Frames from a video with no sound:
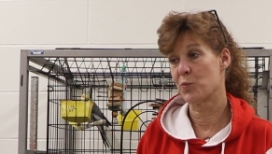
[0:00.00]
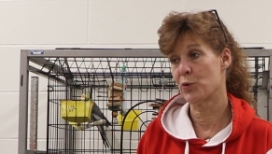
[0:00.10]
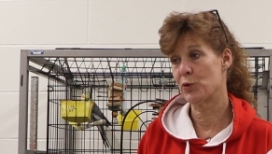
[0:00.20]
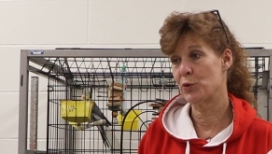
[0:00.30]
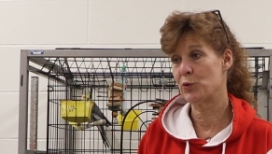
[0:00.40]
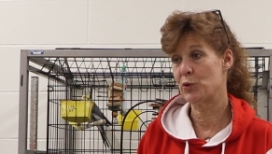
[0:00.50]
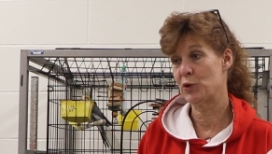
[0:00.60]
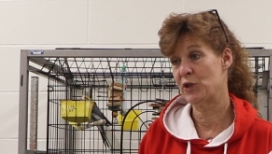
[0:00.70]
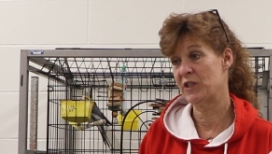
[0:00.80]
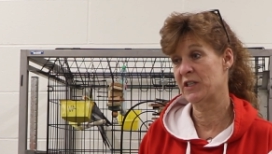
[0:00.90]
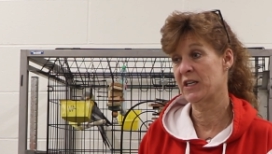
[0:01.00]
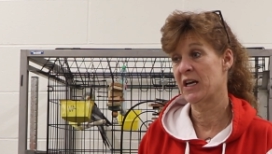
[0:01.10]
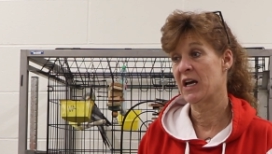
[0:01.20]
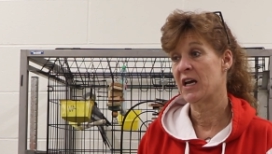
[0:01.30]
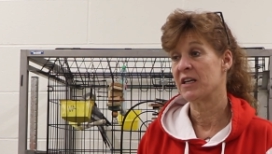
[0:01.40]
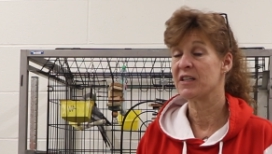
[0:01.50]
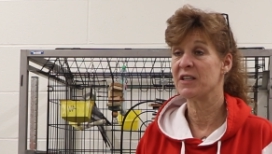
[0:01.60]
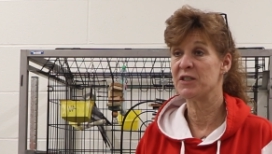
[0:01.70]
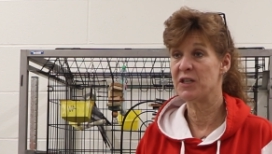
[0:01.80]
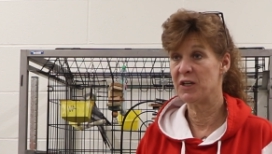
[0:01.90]
Bruce
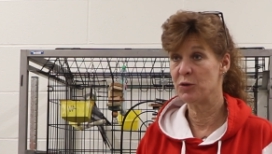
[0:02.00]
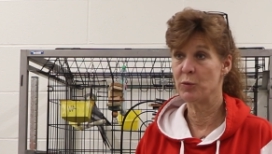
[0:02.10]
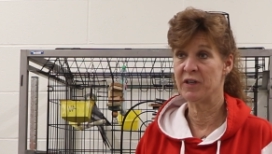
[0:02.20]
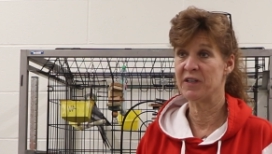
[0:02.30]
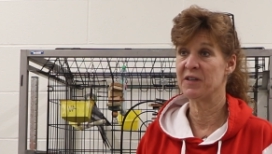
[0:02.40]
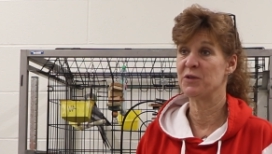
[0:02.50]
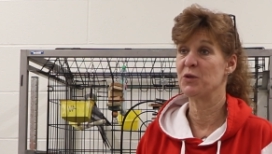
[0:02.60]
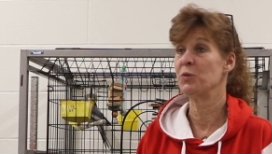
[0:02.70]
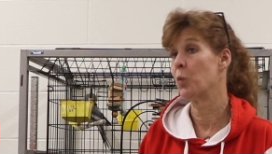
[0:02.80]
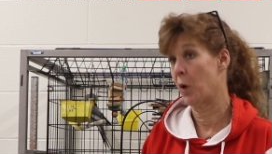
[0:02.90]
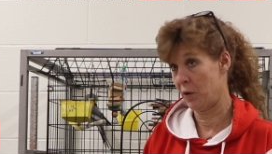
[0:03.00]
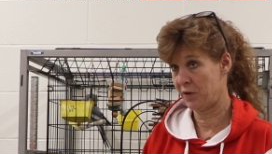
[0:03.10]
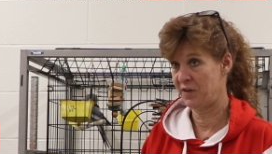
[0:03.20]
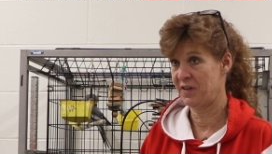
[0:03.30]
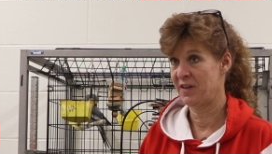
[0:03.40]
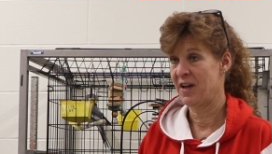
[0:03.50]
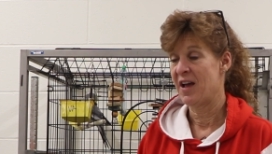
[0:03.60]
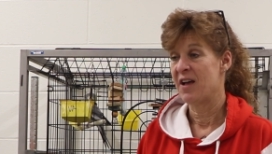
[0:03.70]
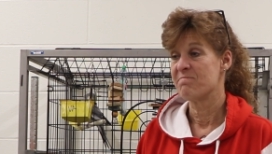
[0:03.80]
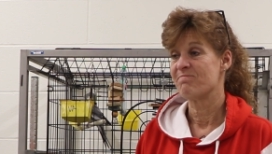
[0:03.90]
continuing to work.
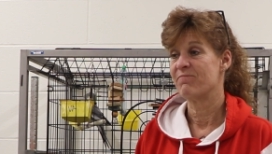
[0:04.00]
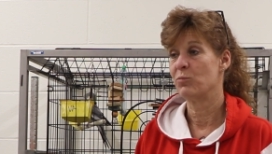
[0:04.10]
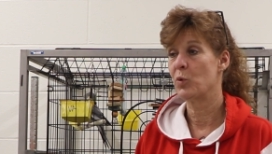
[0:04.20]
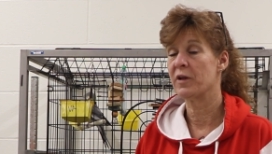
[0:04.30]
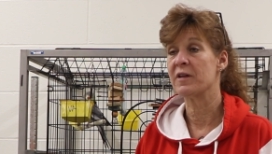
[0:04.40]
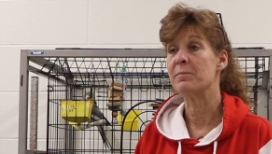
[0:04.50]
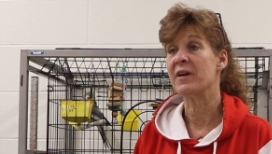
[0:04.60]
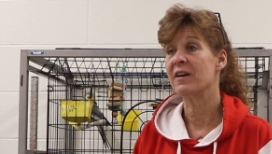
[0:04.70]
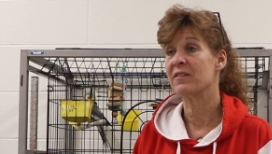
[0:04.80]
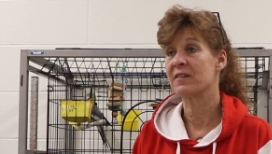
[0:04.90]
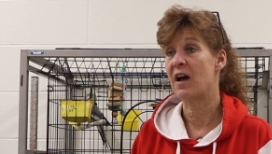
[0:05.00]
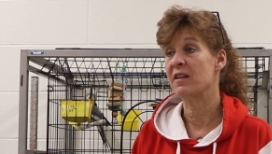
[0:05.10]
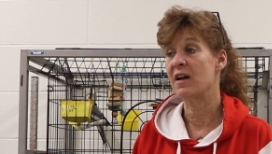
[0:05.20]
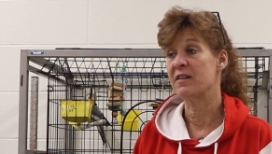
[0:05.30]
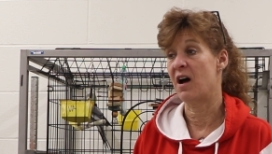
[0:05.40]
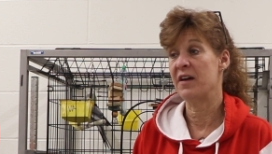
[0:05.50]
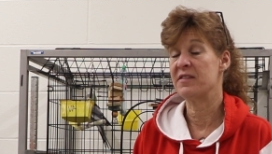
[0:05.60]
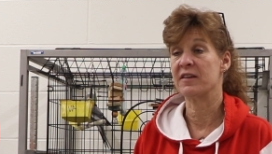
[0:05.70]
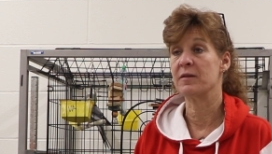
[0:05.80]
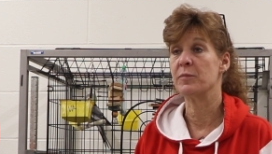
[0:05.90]
Will he be at Skyline? I
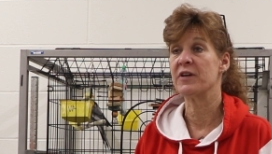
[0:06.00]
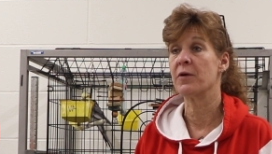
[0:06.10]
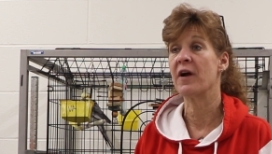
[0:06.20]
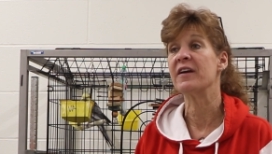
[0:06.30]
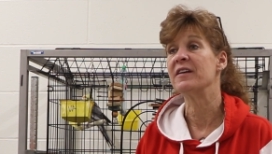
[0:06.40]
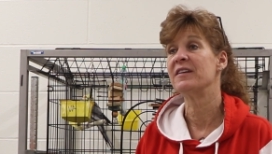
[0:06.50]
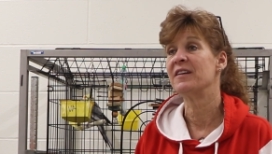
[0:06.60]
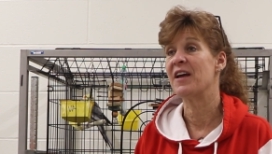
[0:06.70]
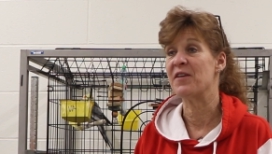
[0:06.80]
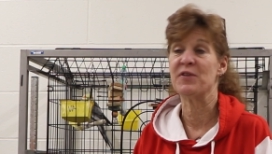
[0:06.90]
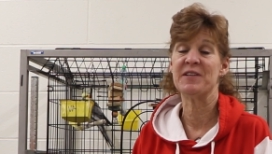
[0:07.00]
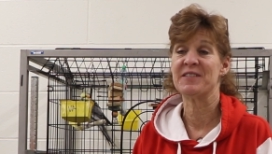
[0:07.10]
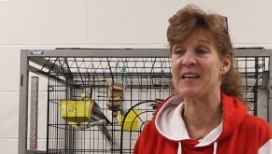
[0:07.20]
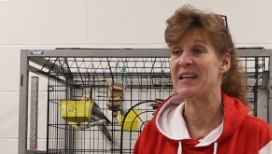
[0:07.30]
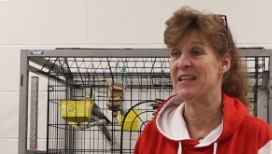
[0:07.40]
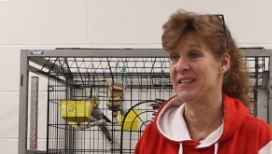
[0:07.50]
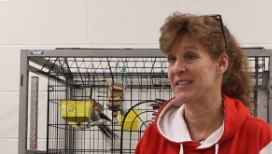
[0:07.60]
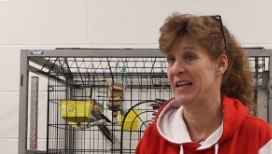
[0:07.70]
think it'd be great if he stayed at